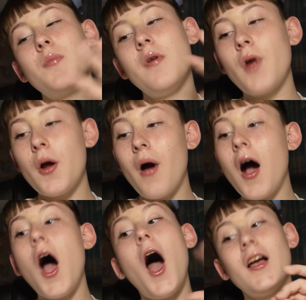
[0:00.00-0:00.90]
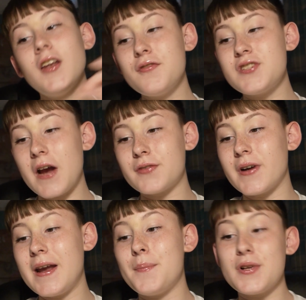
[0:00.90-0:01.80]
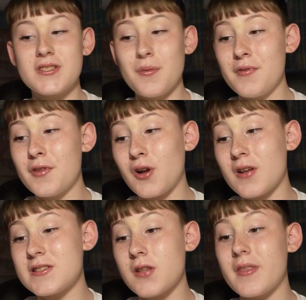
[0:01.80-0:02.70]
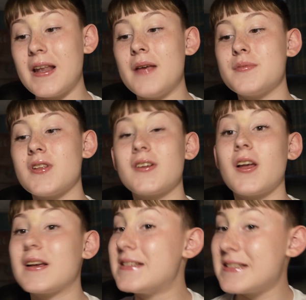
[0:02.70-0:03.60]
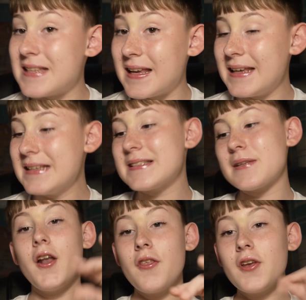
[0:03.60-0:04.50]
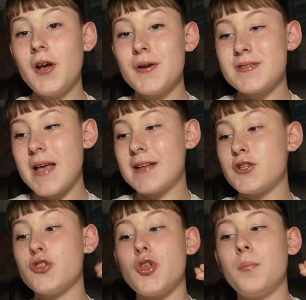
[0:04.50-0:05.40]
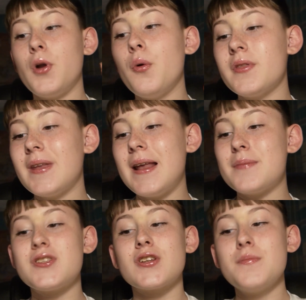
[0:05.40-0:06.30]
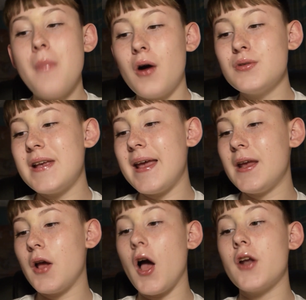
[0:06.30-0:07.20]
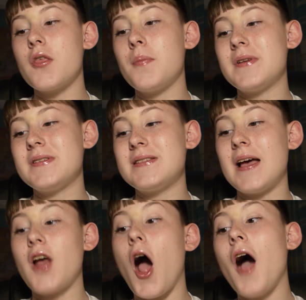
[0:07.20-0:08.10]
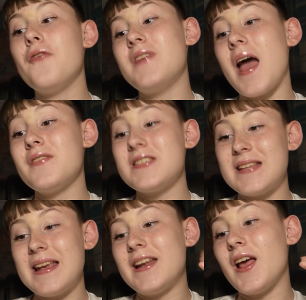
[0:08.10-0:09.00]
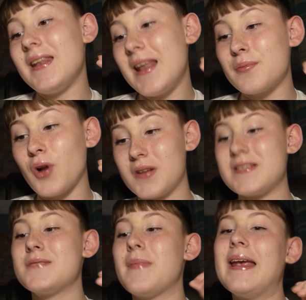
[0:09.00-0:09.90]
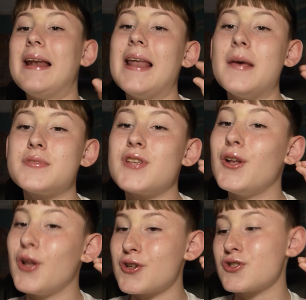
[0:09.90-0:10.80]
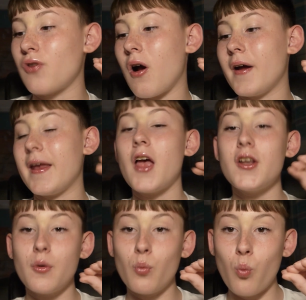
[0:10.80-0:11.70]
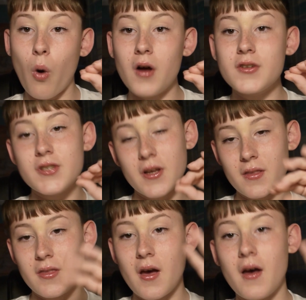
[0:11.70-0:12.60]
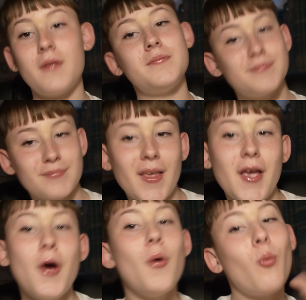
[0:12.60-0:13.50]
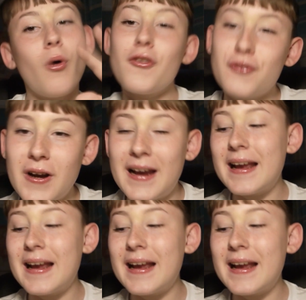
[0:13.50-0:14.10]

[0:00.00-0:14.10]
Someone wrote, I love Jeffree, but some of the glosses on the lips look like a disease. Another girl said, the blue on the lips looks moldy. Another person said, I've never seen lip glosses make lips look dry. What the frig?